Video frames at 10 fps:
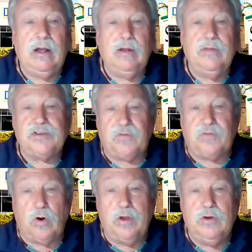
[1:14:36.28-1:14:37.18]
this
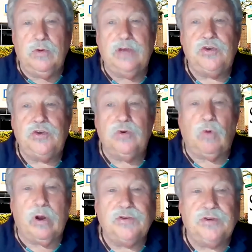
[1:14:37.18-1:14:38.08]
for you, get you a
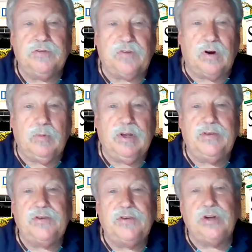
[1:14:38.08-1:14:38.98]
mortgage
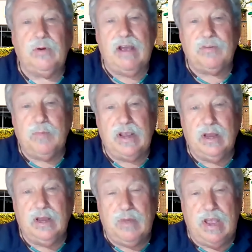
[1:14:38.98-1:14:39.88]
deferment, that you don't have to make
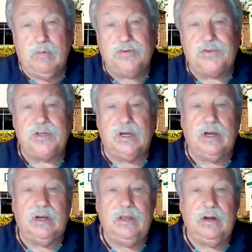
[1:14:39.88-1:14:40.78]
any payments,
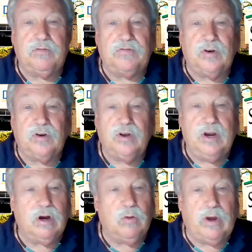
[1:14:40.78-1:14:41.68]
you know, for a
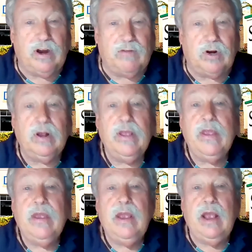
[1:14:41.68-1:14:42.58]
year, whatever,
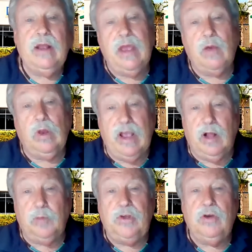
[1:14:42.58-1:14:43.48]
and they will
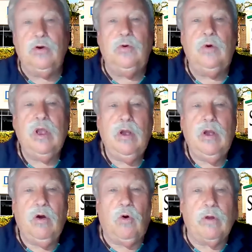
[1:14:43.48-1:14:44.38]
help you,
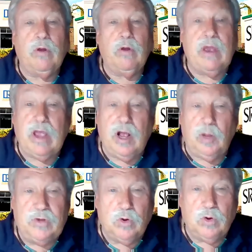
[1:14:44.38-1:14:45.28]
or they will
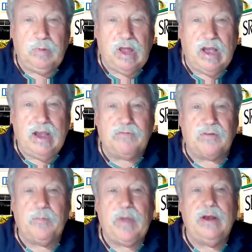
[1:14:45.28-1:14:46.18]
help you apply
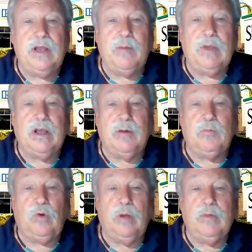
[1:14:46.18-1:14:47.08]
for pandemic
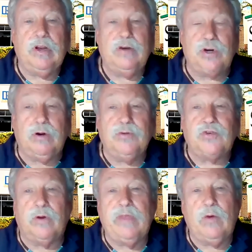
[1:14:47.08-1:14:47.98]
unemployment insurance,
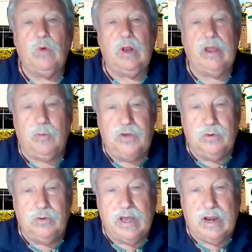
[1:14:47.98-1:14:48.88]
or they will help
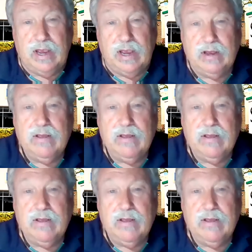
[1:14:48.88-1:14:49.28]
you get a